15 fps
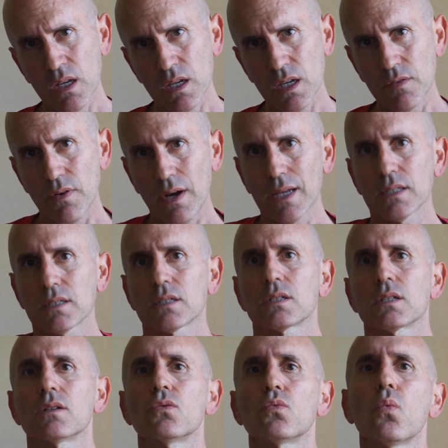
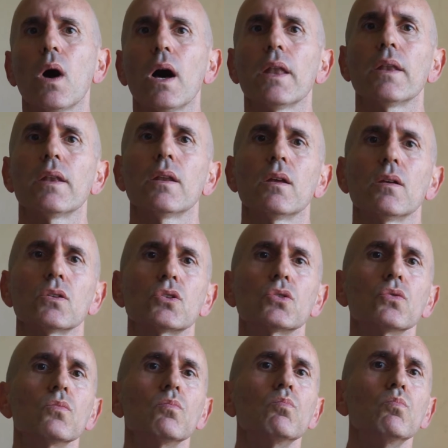invites one
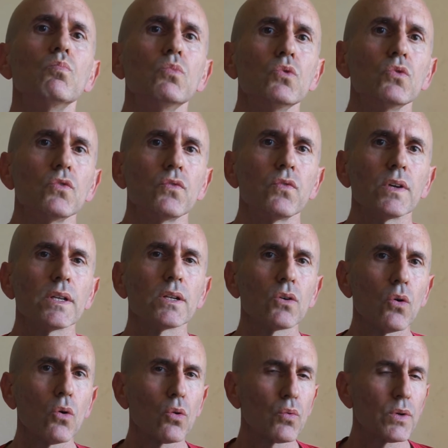to move
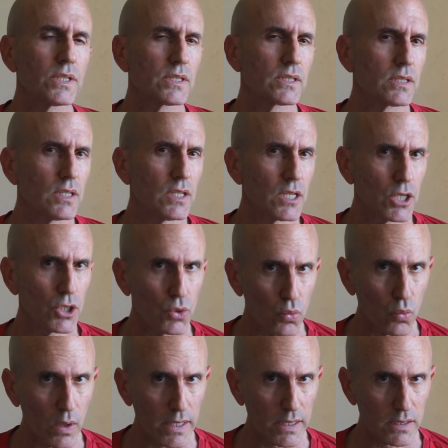in always new
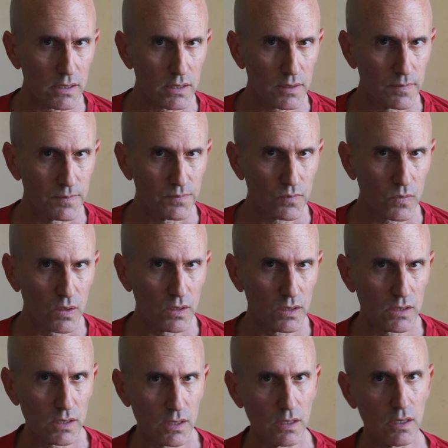ways.
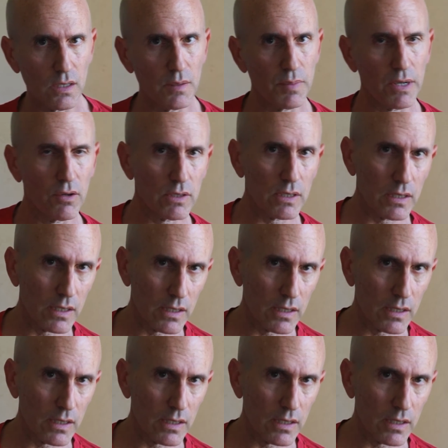It's about